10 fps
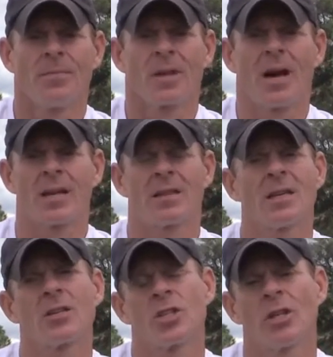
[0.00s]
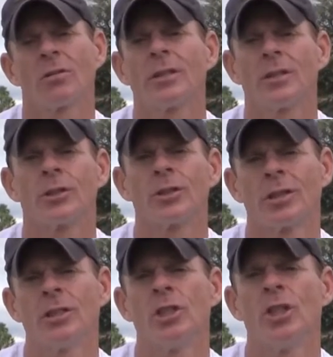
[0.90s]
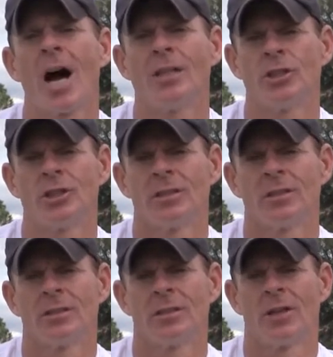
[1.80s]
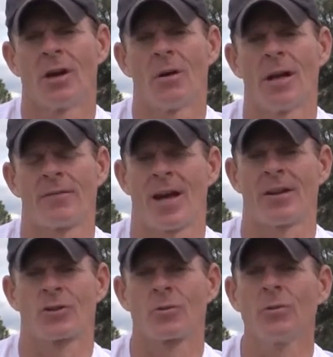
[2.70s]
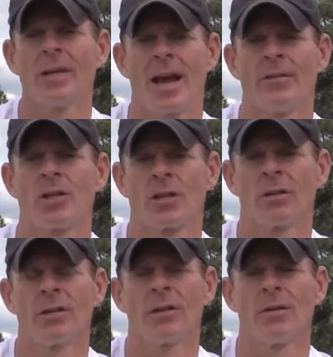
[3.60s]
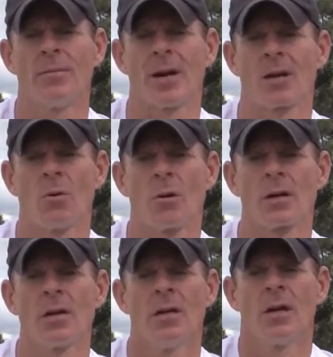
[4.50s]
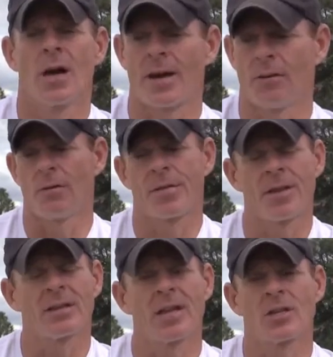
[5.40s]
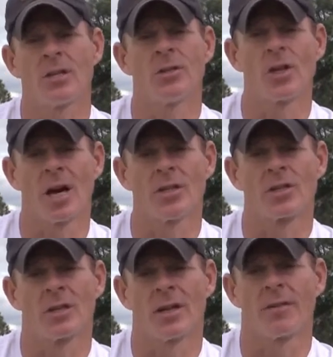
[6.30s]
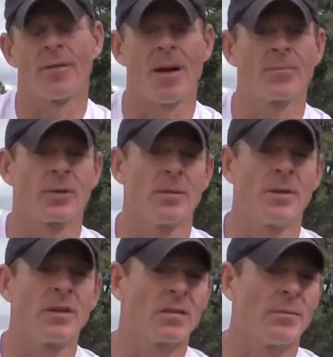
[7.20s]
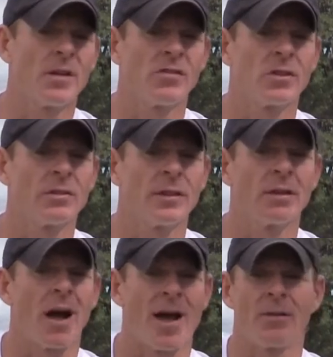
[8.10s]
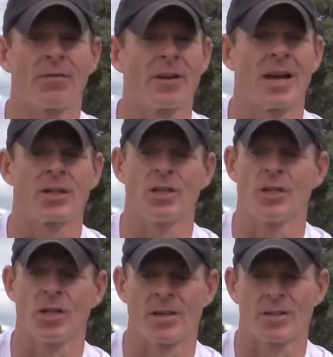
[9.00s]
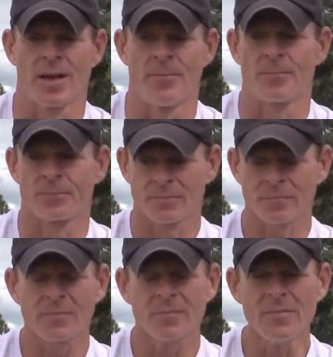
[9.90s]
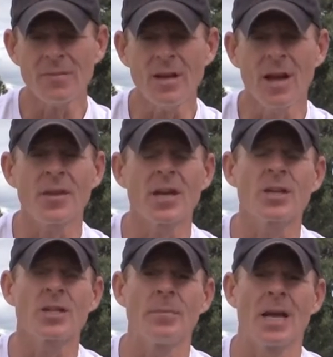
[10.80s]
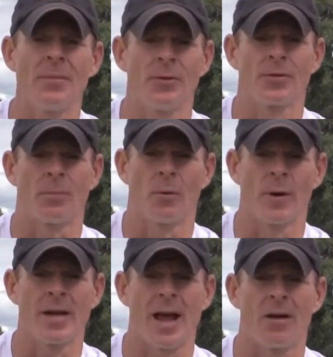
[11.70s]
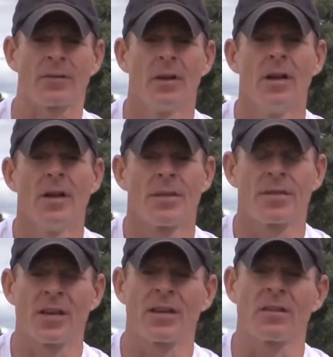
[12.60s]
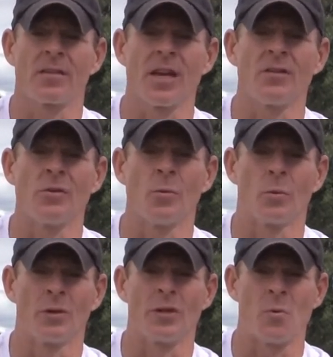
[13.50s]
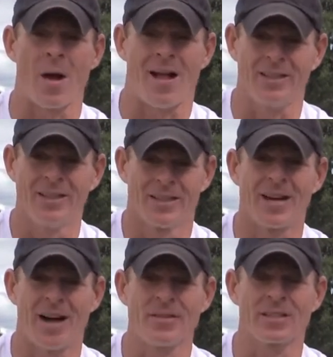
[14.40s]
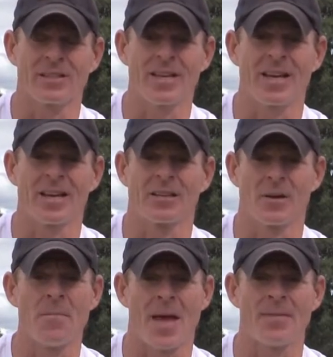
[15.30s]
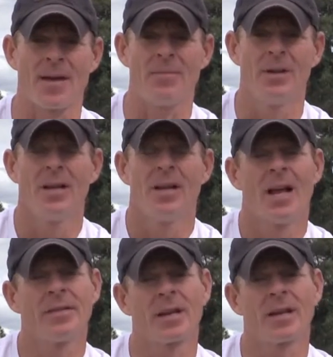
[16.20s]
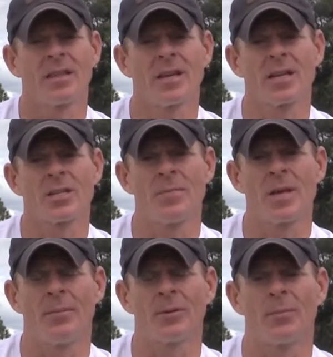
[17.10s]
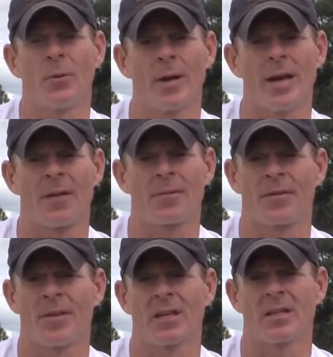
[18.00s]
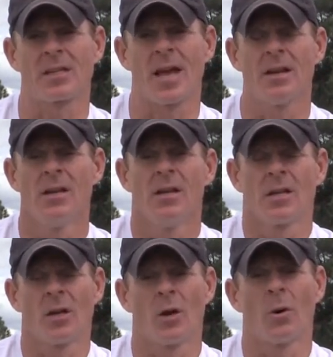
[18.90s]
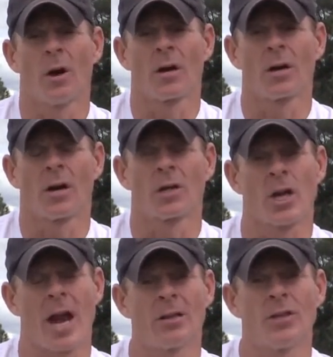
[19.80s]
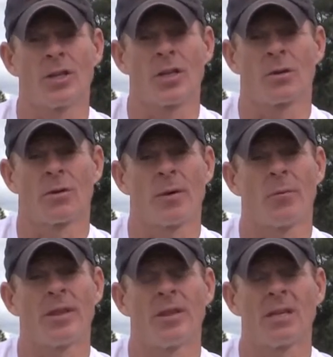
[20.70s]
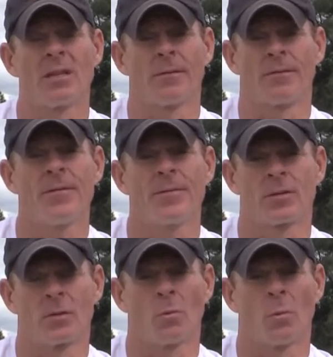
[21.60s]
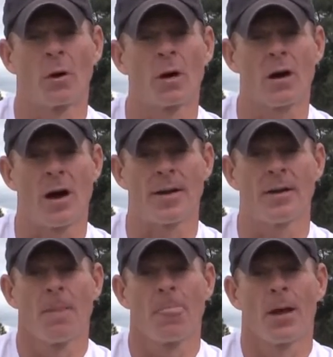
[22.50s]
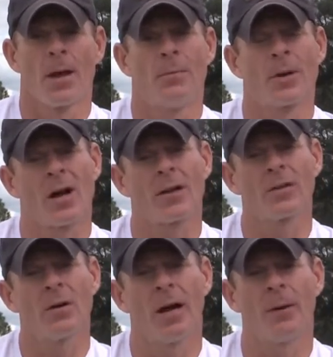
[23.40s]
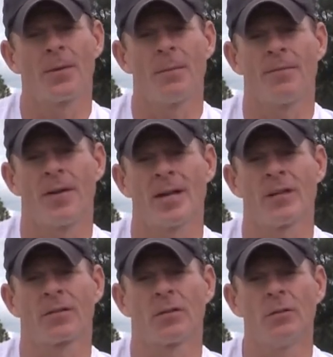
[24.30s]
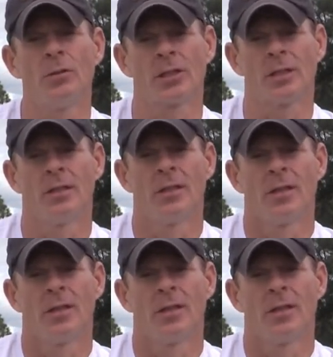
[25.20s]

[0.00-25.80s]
I think a cheerleader shouldn't judge. You know, if I truly have a cheerleader in my corner, I think they should judge. And if I'm going to be somebody's cheerleader, I don't think I should judge them. I think I should be able to point out the things that they do really well, obviously, and commend them. And then I think I should be able to point out the things that, you know, are challenges or that we need to work on, but also help them find a solution.